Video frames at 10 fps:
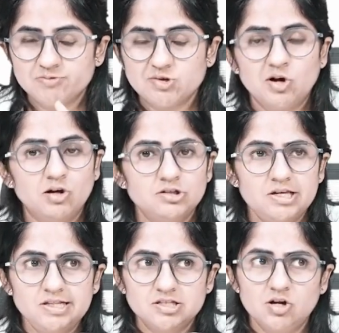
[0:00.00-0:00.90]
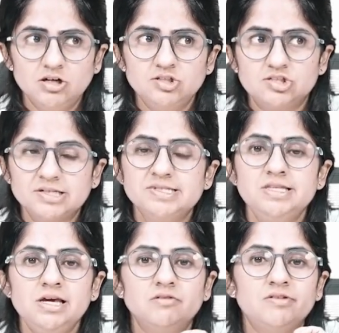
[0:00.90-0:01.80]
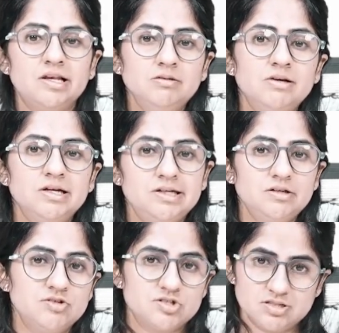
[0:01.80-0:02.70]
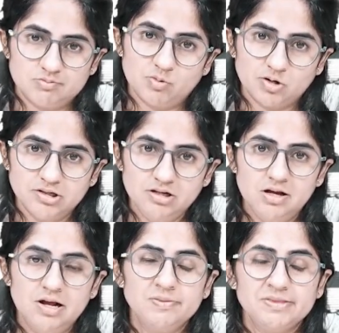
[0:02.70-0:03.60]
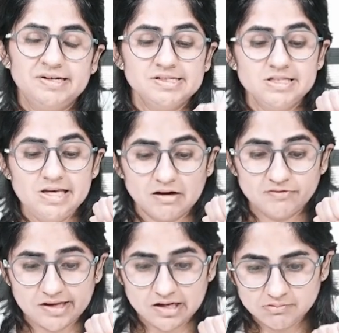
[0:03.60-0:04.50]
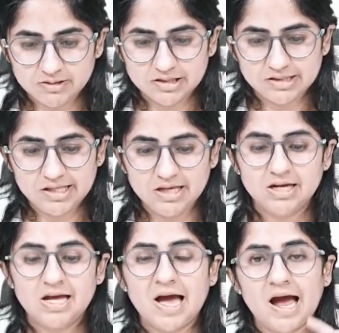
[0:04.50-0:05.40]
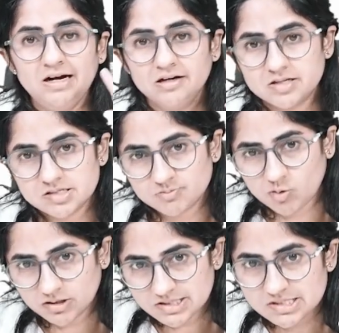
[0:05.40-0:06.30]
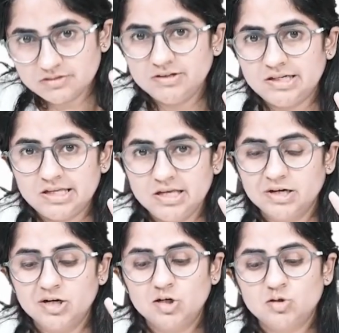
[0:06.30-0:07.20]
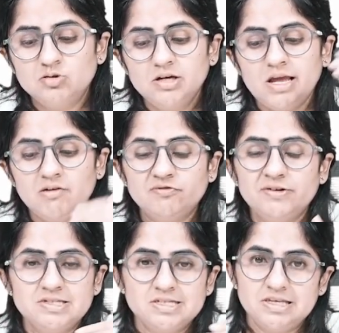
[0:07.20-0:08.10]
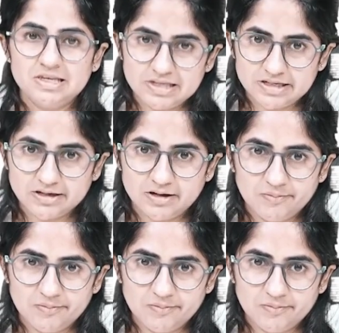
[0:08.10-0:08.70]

So, it's not just the availability which is important, it is the availability and responsivity to the infant's need